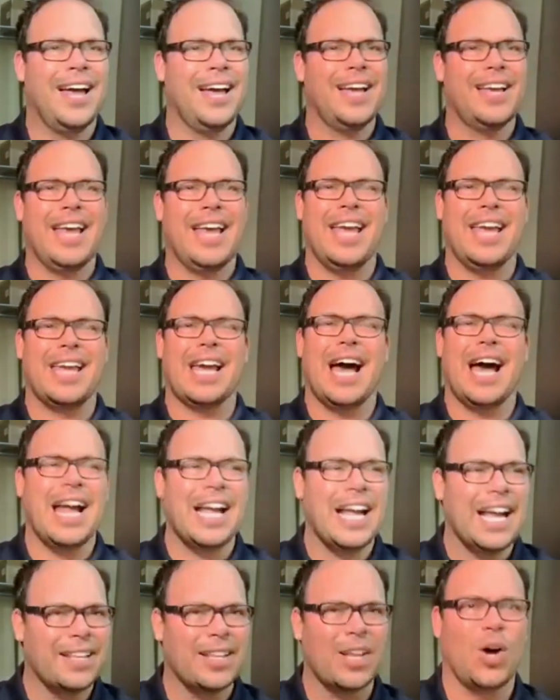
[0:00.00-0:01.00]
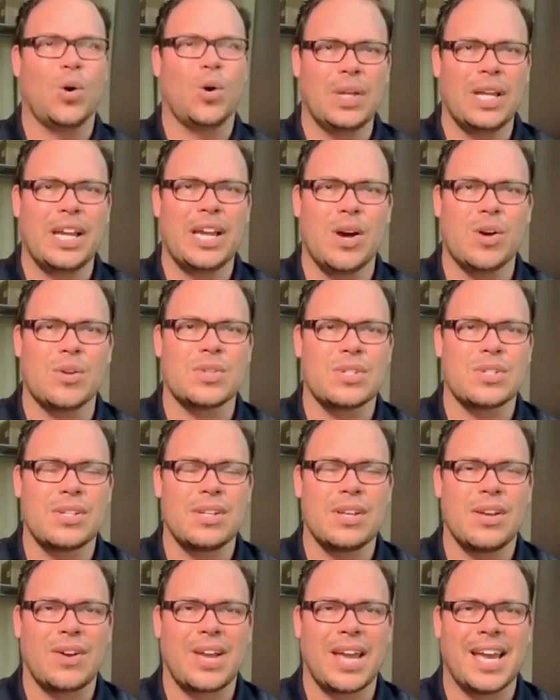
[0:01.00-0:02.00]
Hey, I got the Holy Ghost,
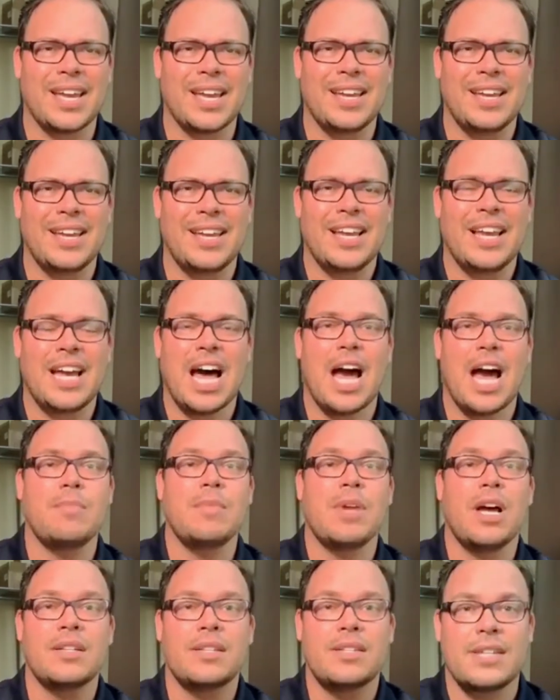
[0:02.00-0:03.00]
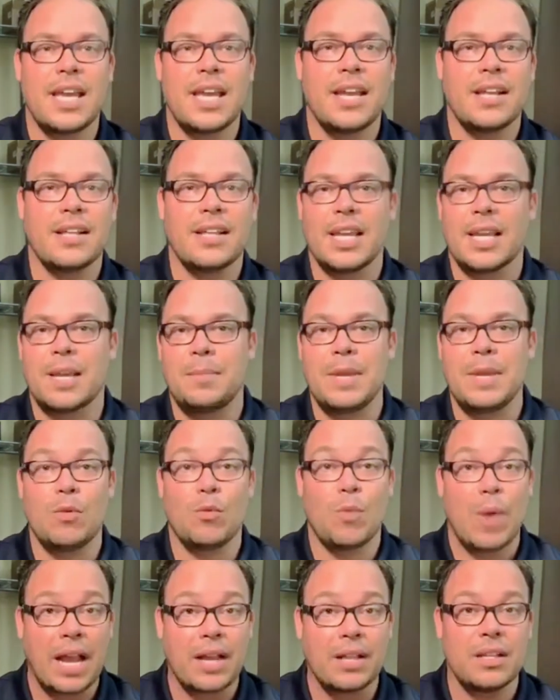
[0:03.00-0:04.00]
okay? I'm not saying like be
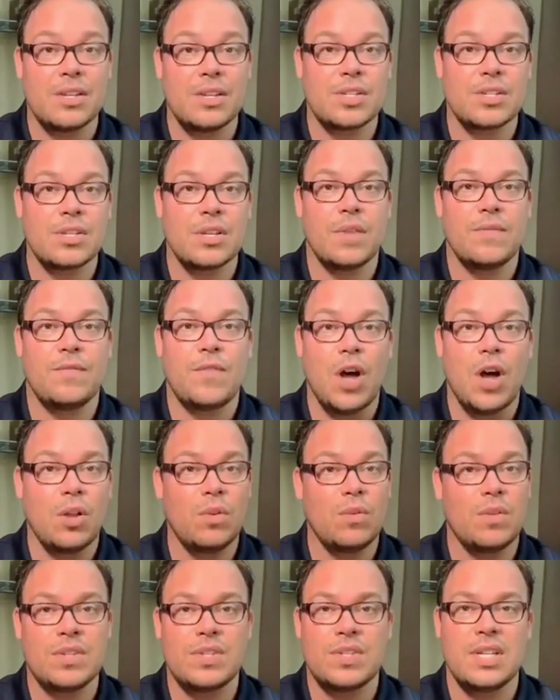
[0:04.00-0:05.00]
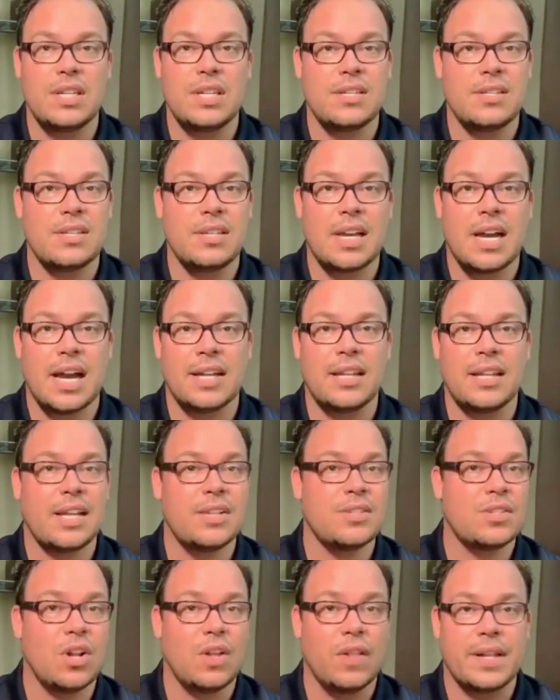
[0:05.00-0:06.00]
reckless, follow the CDC
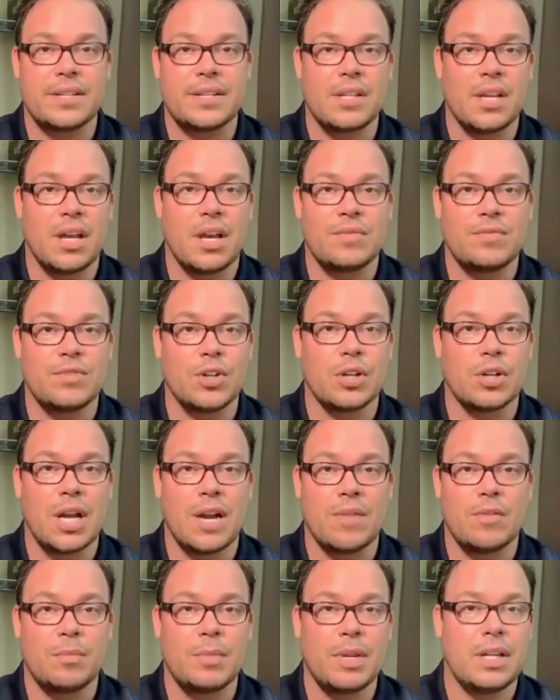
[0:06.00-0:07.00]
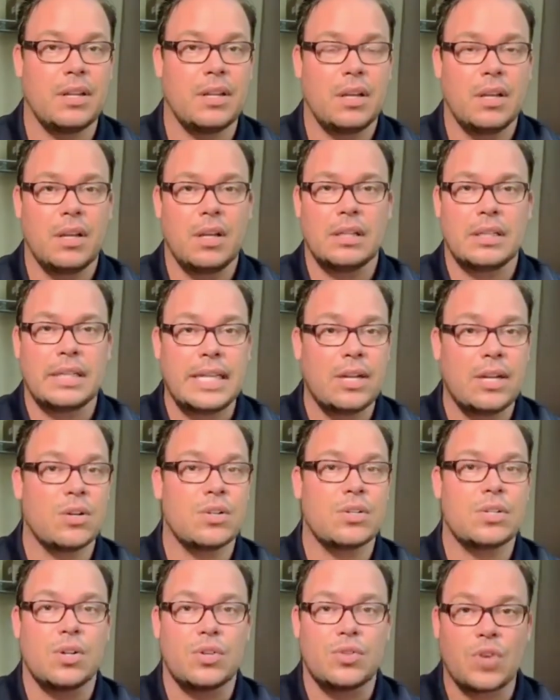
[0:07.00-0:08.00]
guidelines and all that stuff, your government,
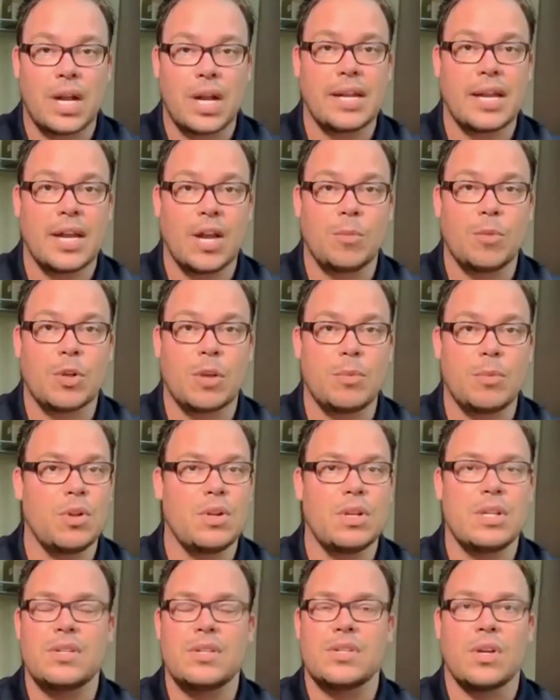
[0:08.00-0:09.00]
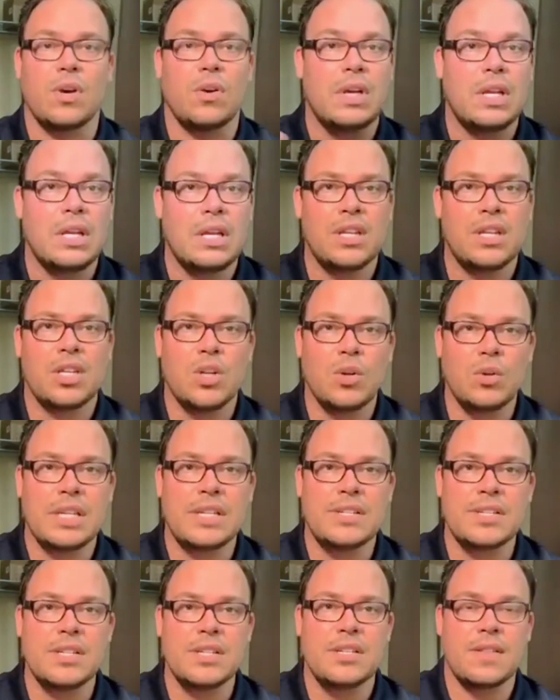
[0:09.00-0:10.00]
leaders, they're trying to help the community. So, you know,
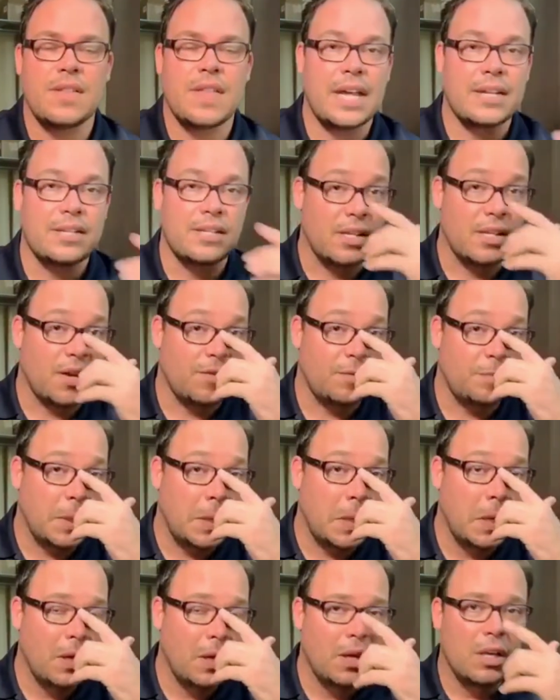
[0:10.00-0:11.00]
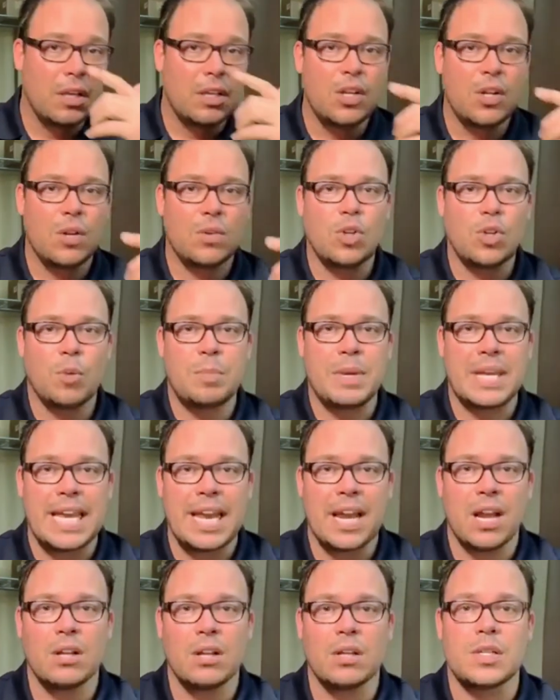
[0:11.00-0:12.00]
listen to that stuff, but, you know, don't be
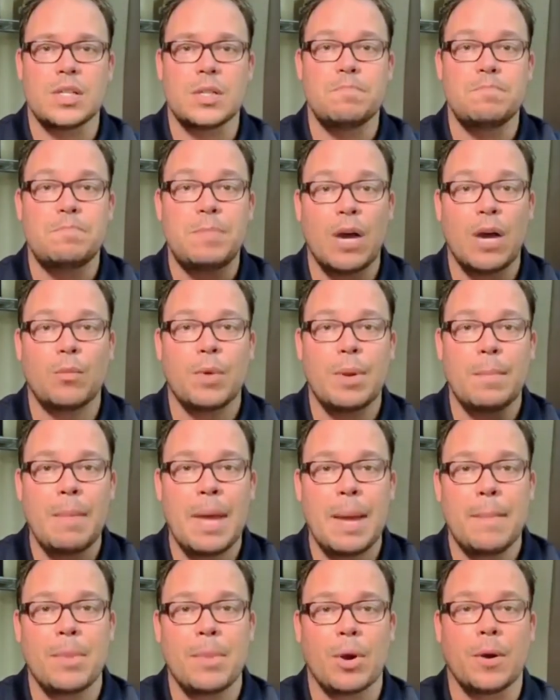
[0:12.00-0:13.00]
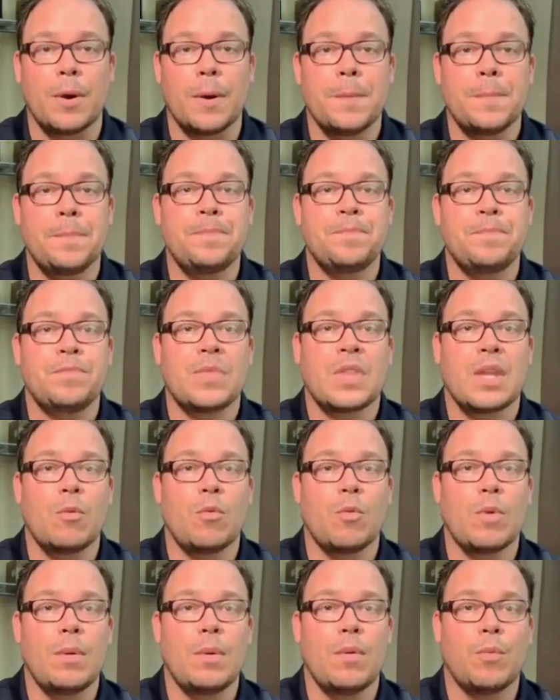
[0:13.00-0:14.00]
careless. But remember,
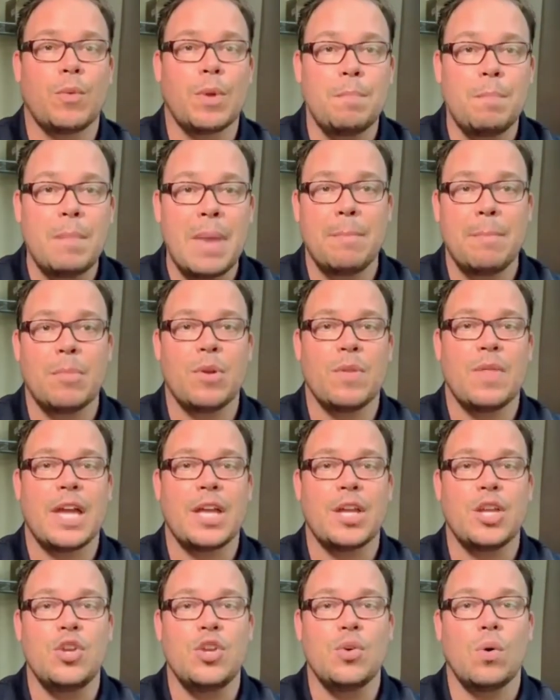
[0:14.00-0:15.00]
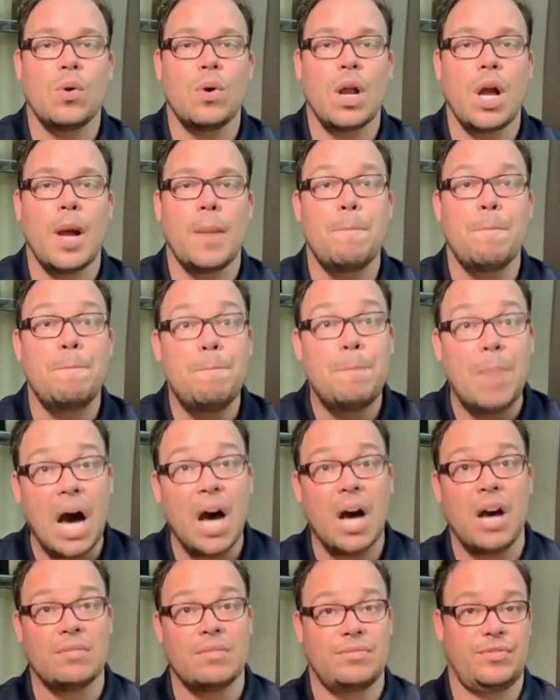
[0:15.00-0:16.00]
re remember that you're
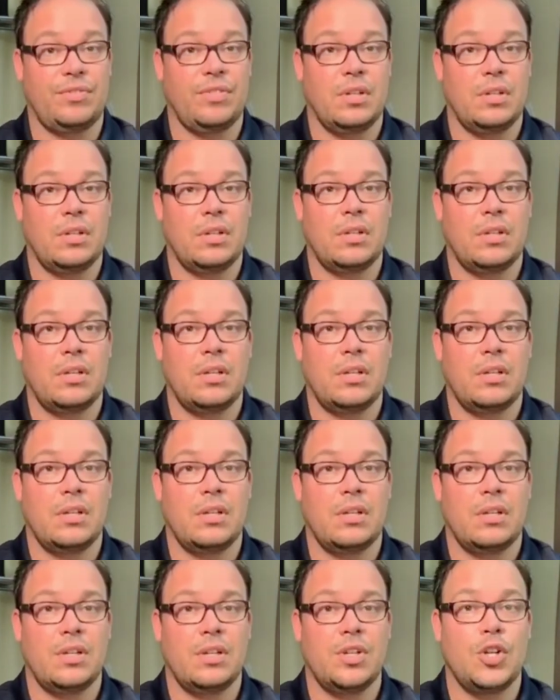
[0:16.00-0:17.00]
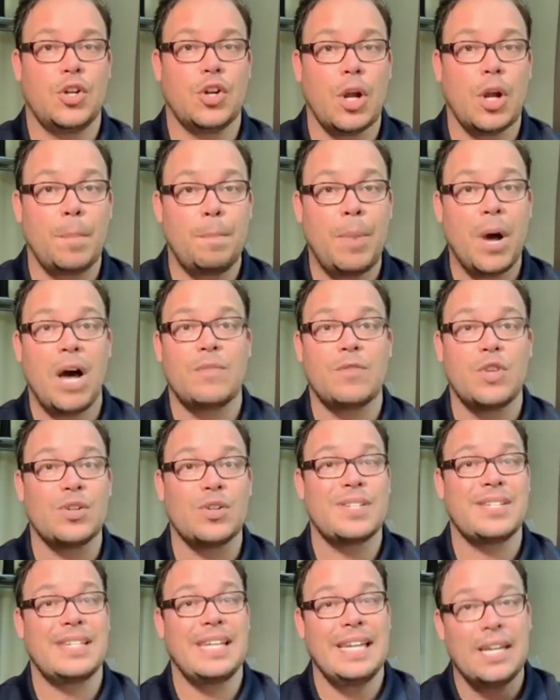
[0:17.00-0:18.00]
above, you're above, you're
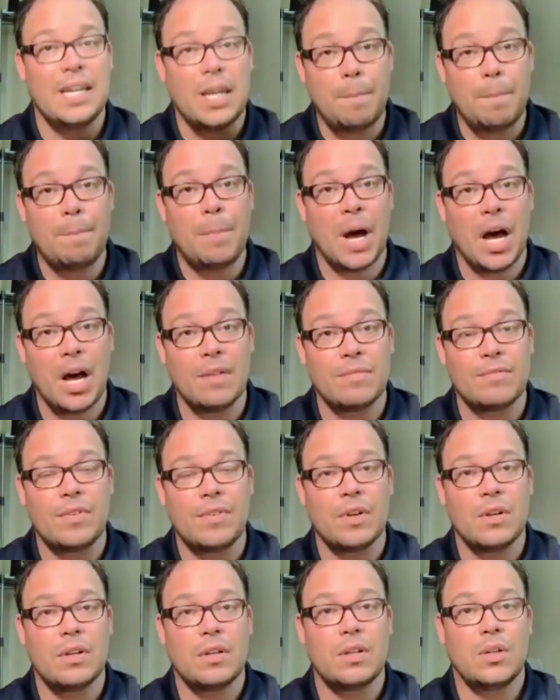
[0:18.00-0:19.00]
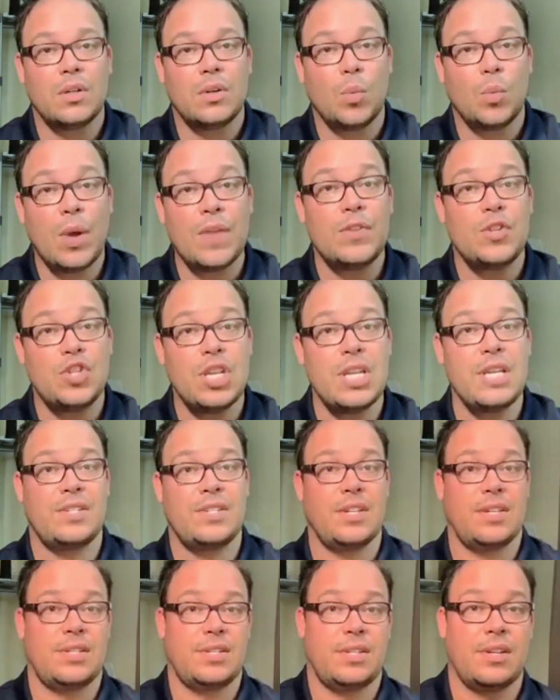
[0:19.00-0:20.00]
seated above with
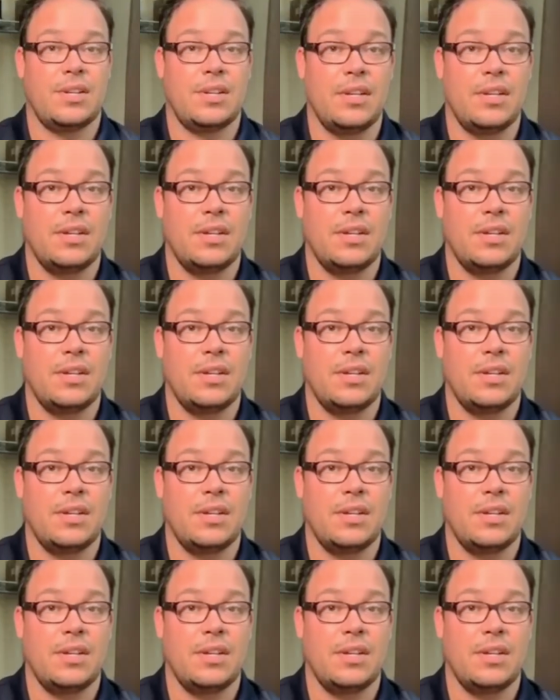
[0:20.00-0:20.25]
Jesus.